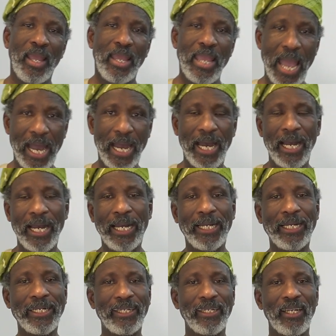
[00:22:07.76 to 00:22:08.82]

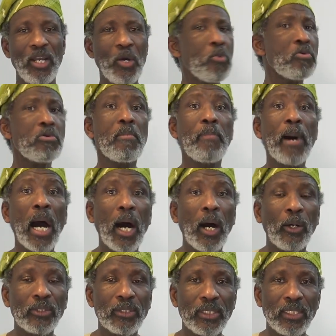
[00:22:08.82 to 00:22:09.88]
Yeah. What
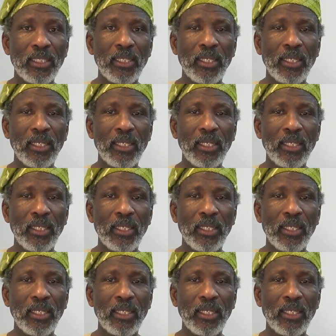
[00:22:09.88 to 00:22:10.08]
about,